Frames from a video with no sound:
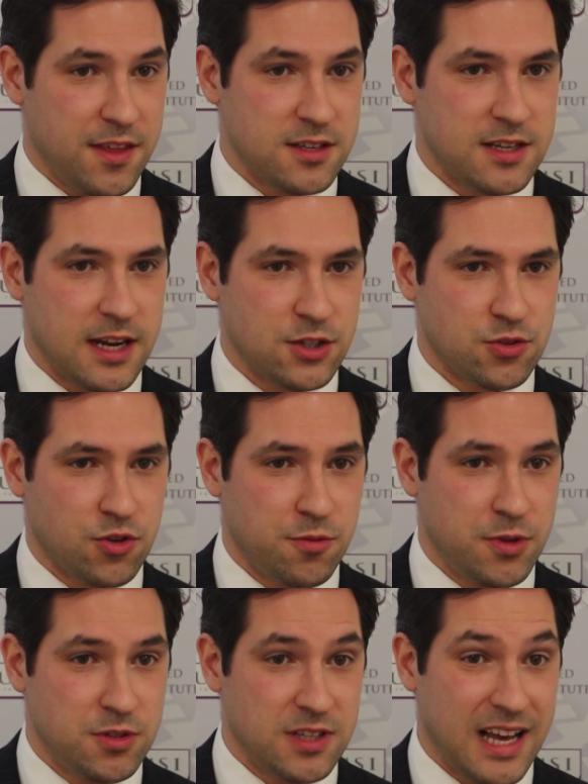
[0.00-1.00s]
the international
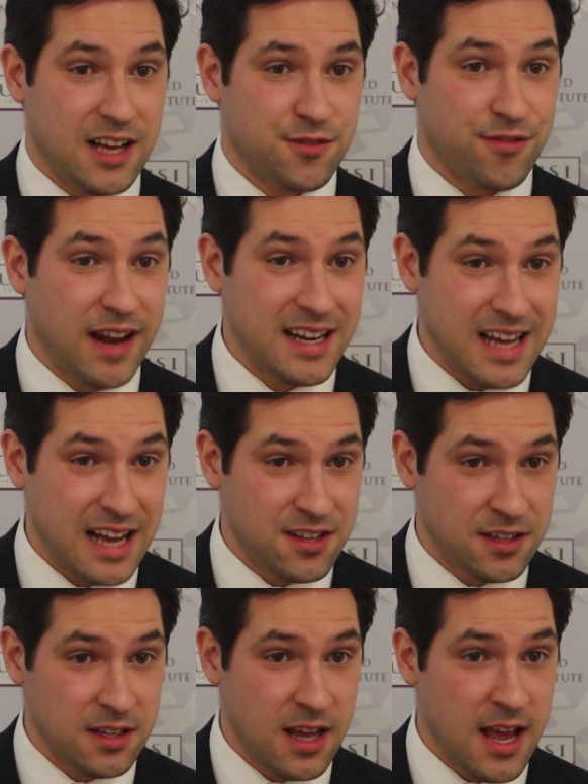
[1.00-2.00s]
community, has fled
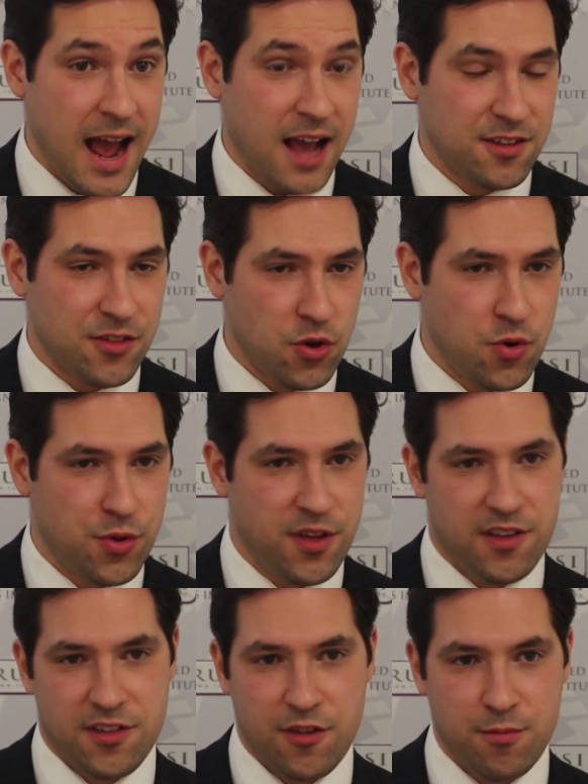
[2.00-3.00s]
Aden as the
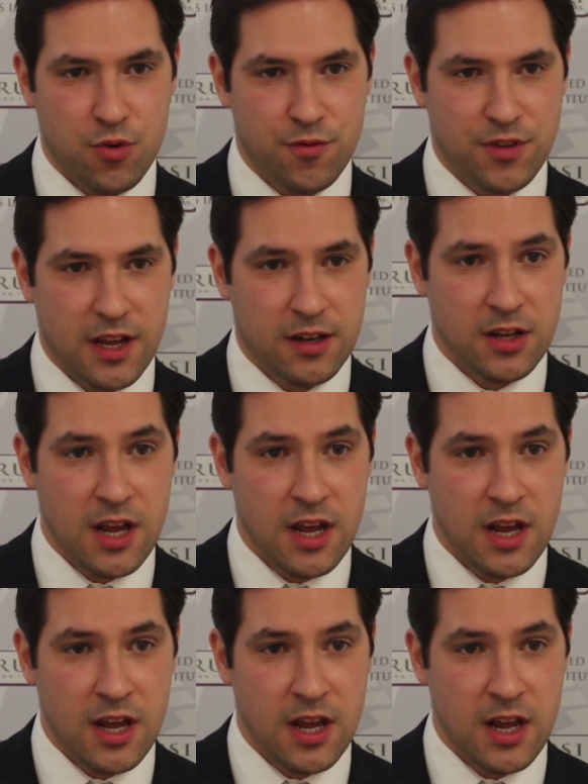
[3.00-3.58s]
Houthis have moved in.